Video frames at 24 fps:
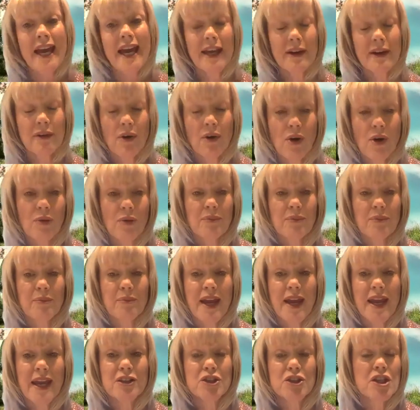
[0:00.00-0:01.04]
at home,
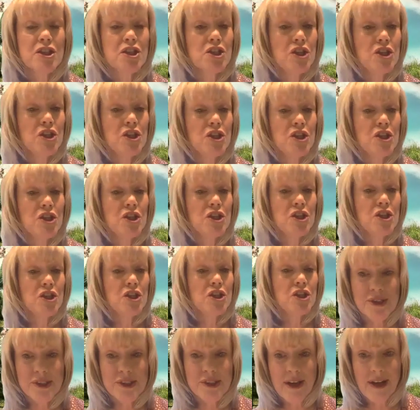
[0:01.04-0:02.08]
and she shared it with
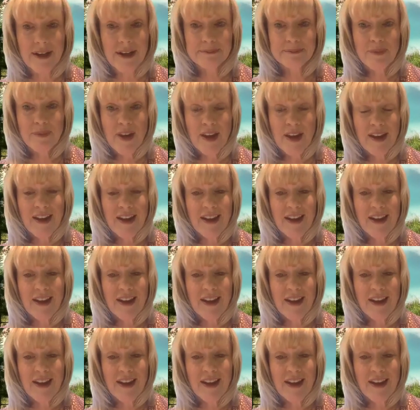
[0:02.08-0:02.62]
her son,